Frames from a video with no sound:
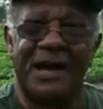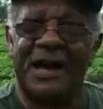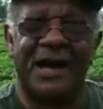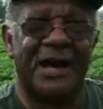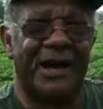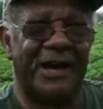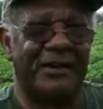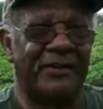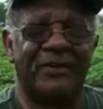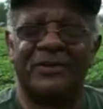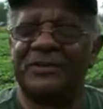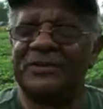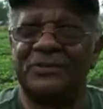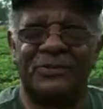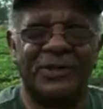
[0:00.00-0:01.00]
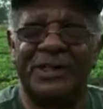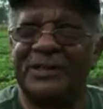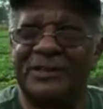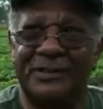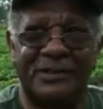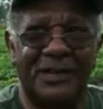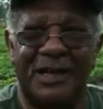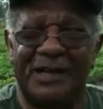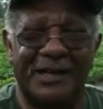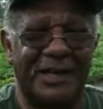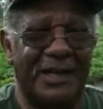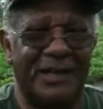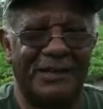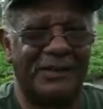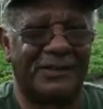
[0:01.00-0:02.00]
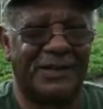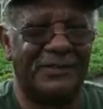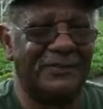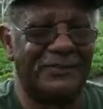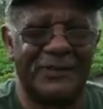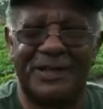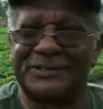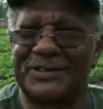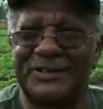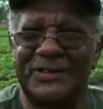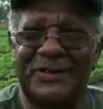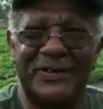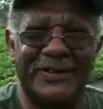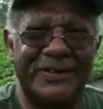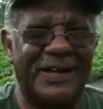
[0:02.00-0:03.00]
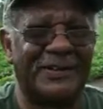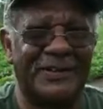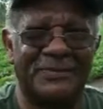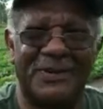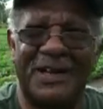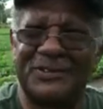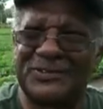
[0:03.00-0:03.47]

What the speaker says: I can't confess to knowing nothing about